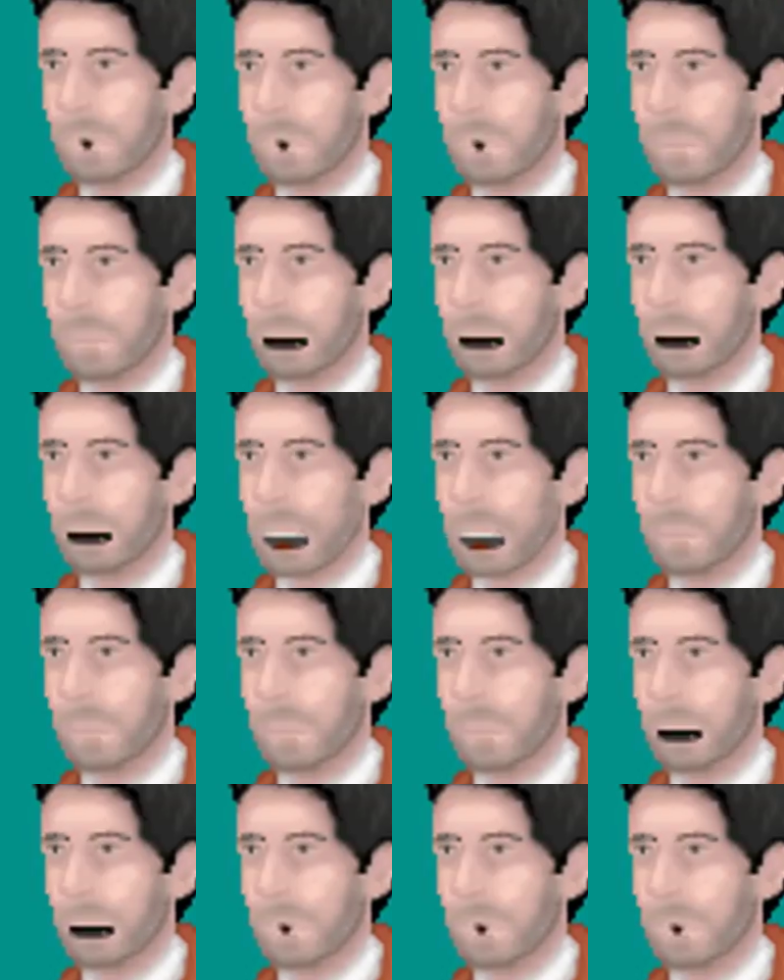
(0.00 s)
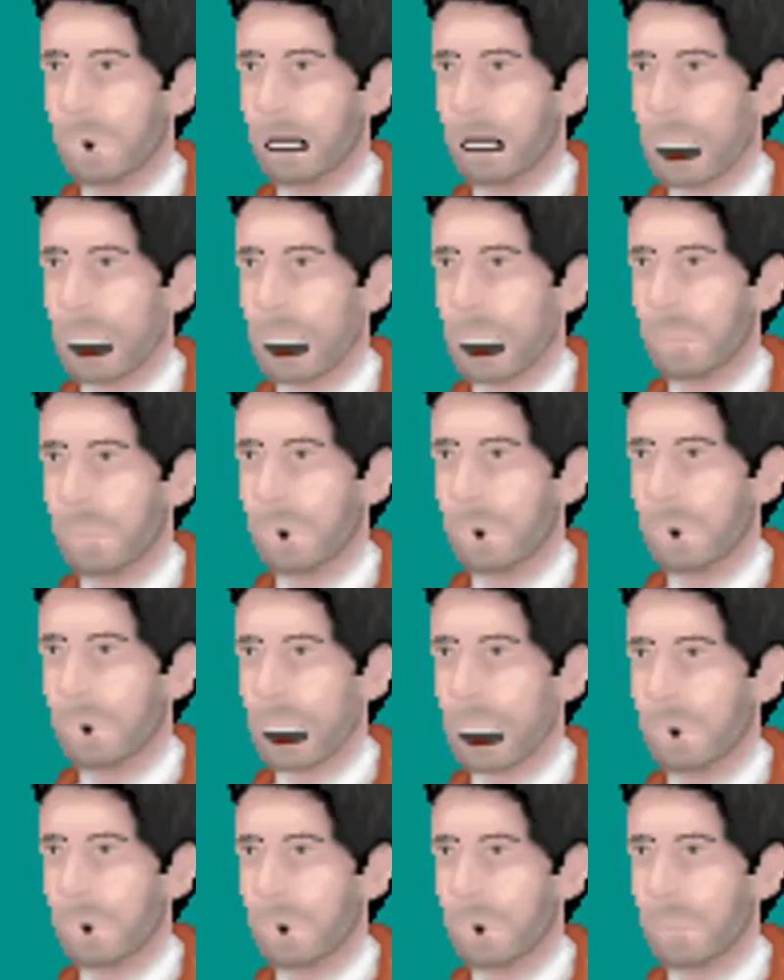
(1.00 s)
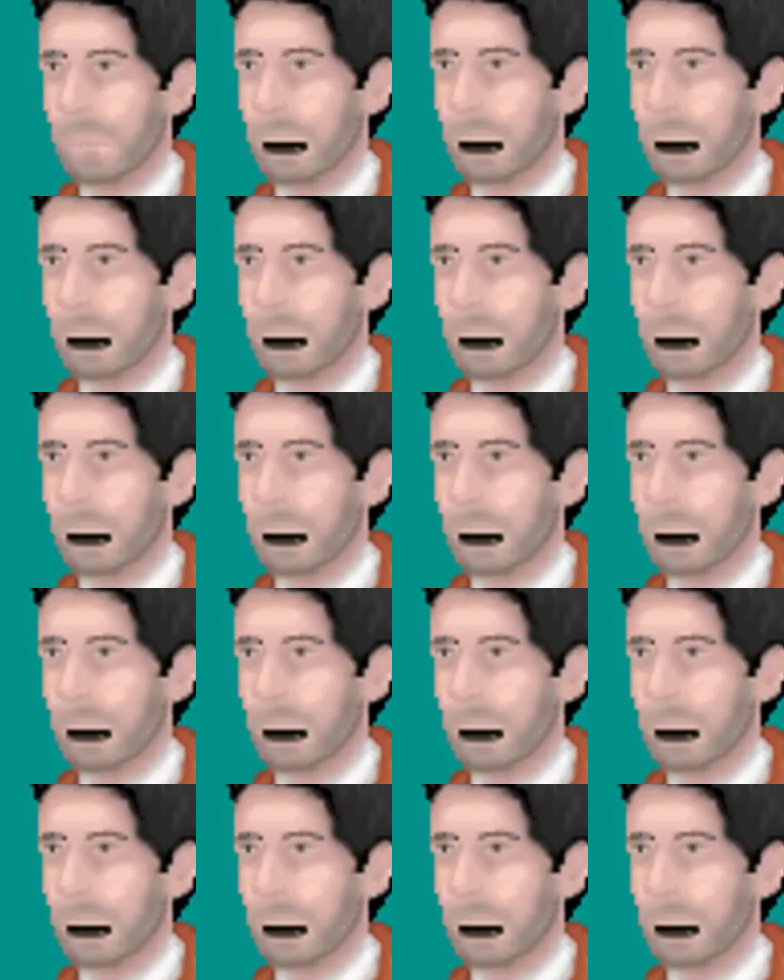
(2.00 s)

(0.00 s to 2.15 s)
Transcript: from a private collection in Osaka?